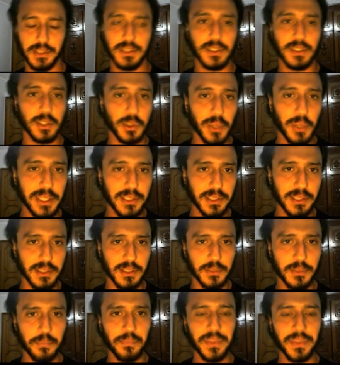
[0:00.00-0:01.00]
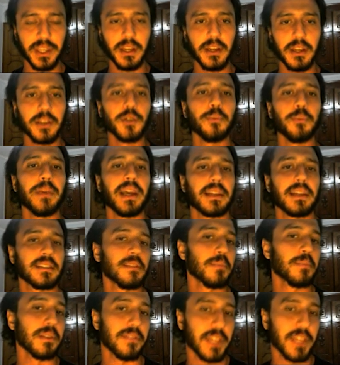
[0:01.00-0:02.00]
situations, you make
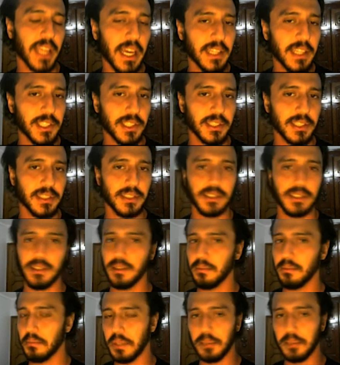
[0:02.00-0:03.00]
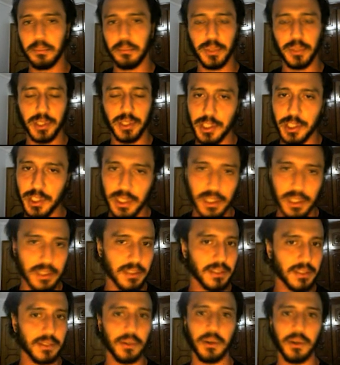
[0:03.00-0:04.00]
simplifications in
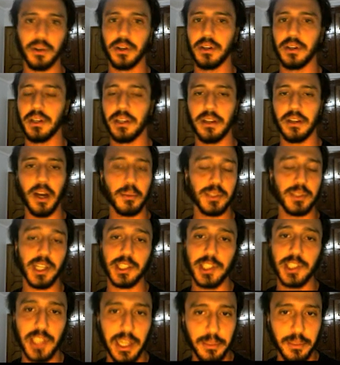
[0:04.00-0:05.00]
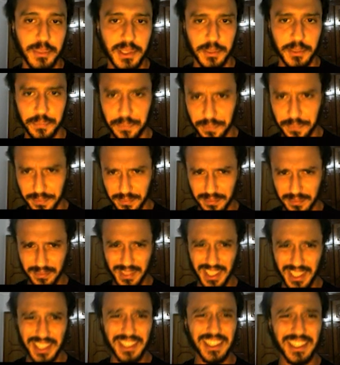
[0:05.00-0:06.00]
positions or in object shapes
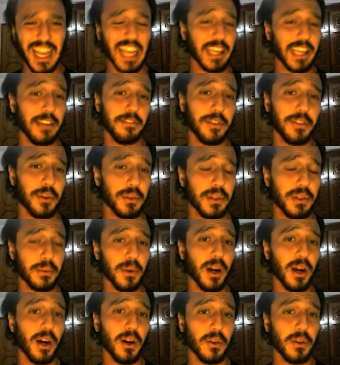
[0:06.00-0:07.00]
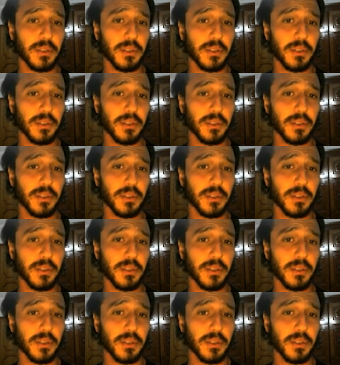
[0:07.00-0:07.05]
that give you the wrong